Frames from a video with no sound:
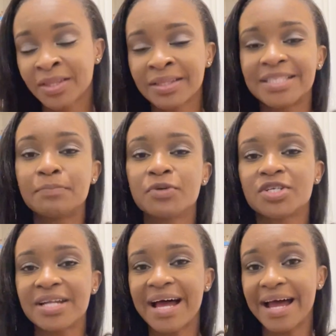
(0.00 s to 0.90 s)
The temperature
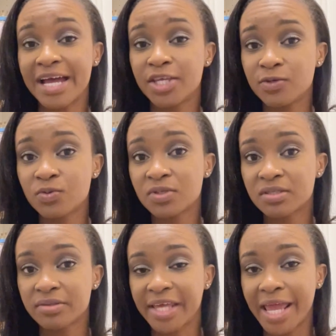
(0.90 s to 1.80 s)
that I used
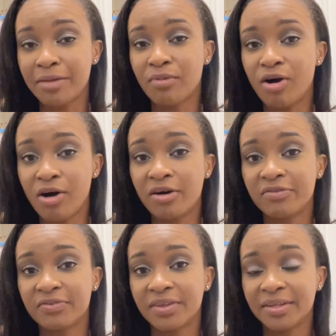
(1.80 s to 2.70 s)
came
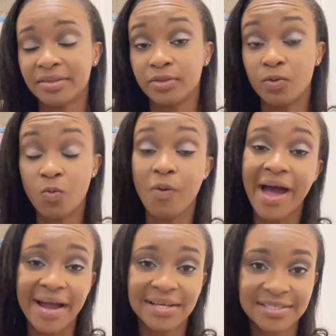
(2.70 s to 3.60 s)
off the
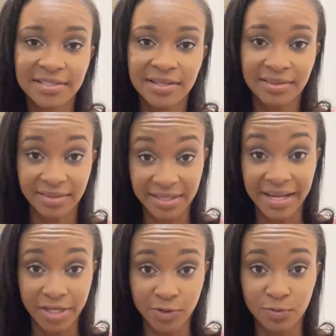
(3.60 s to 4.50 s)
wax that I
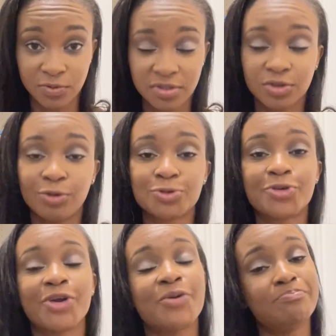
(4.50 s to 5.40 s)
used. Those were
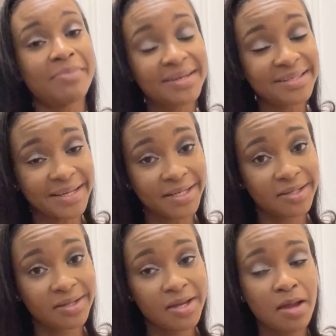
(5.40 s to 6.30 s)
recommended
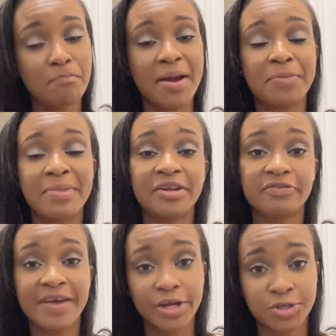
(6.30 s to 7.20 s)
by the
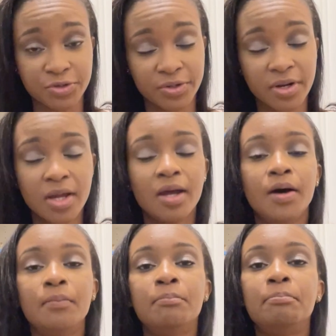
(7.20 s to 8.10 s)
manufacturer.
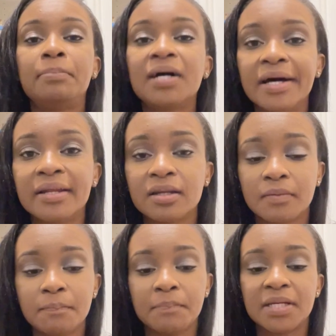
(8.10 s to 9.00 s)
But
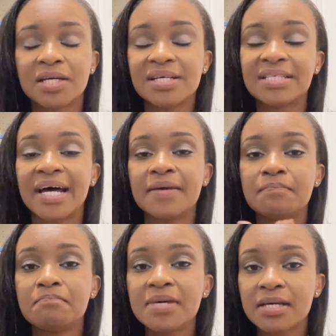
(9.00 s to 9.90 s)
because I
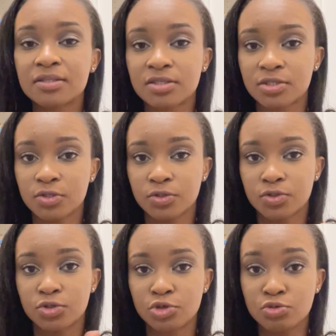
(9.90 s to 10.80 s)
mix
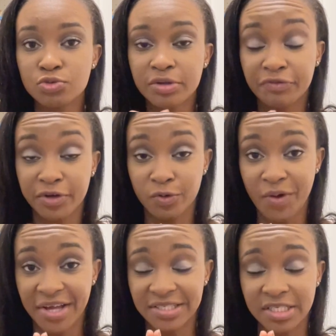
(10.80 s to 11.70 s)
two different
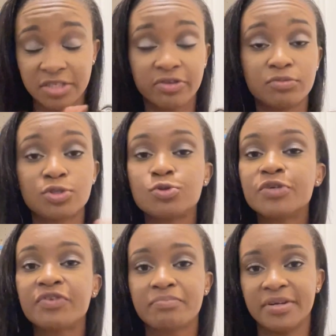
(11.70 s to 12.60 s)
waxes from two
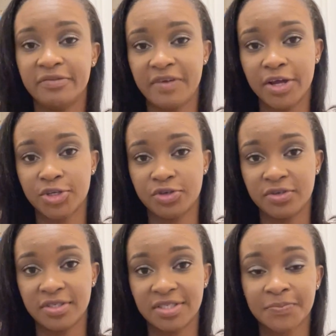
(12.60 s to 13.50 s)
different
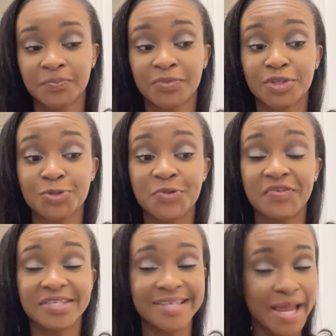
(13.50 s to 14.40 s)
manufacturers, two
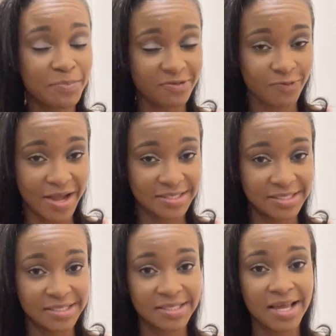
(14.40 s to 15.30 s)
different type of
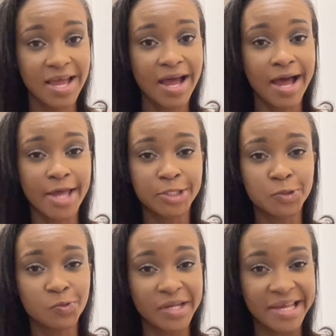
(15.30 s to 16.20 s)
waxes, I
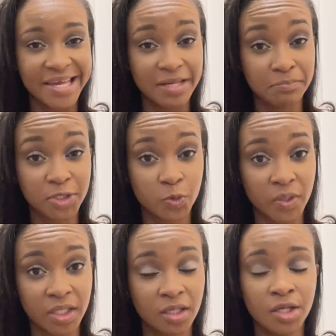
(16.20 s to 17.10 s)
do in between.